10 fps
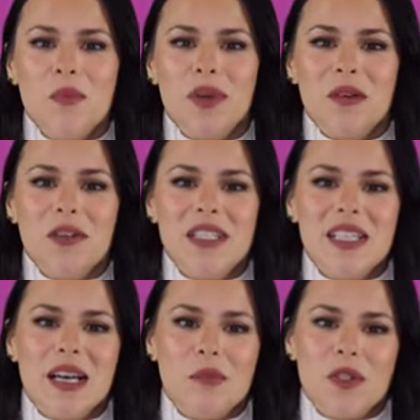But a
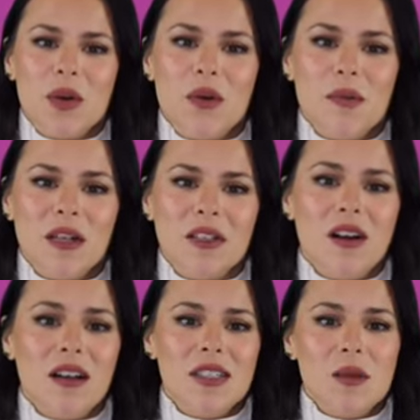recent episode about the
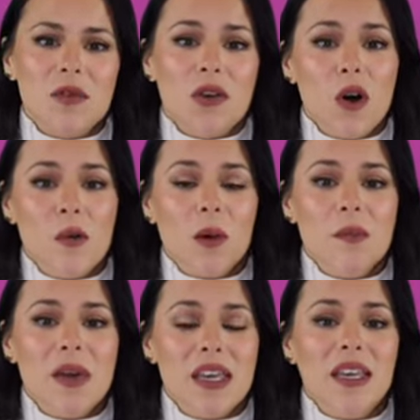concept of Homer
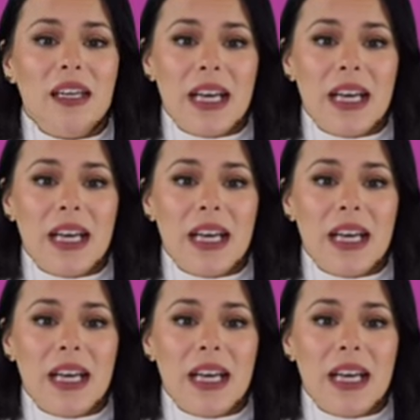making an